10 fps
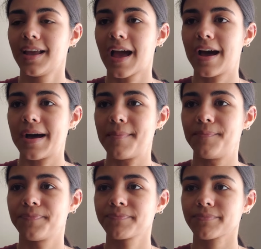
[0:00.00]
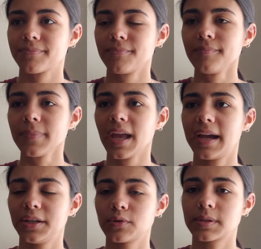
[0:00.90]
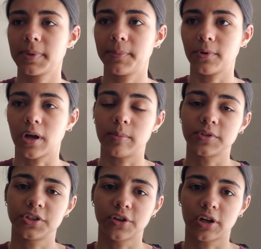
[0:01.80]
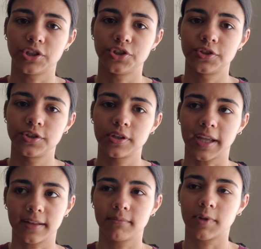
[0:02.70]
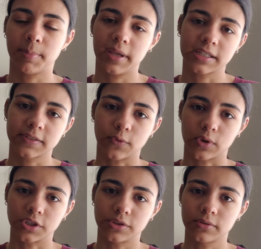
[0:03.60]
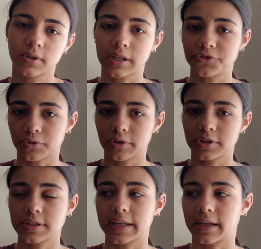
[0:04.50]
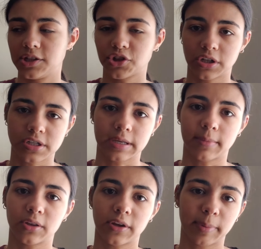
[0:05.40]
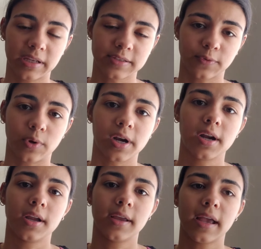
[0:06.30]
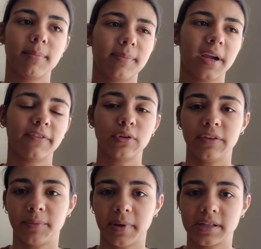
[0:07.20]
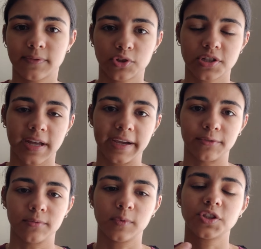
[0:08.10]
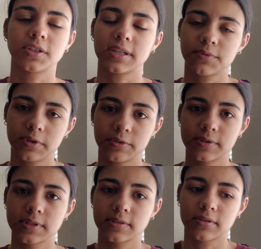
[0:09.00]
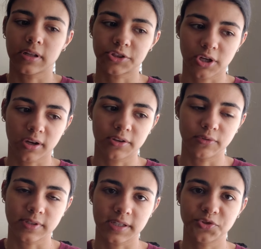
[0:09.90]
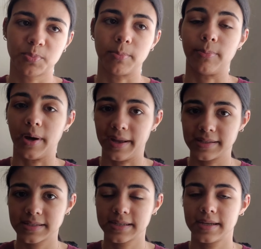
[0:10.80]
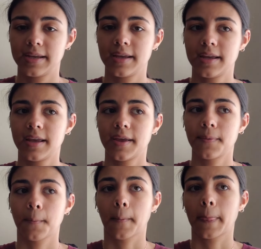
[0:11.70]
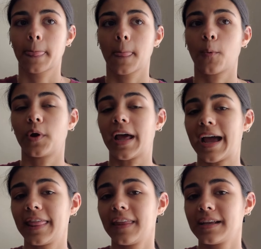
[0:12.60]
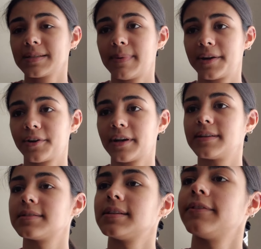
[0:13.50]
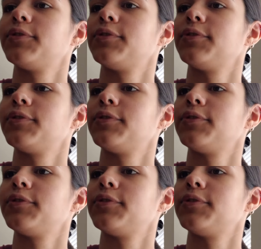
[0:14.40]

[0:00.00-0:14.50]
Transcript: I know some people opt to charge like the PS4 controllers. They can charge them on their PS4 if you leave your PS4 just idle, which does reduce electronic usage. But what I think is better is if you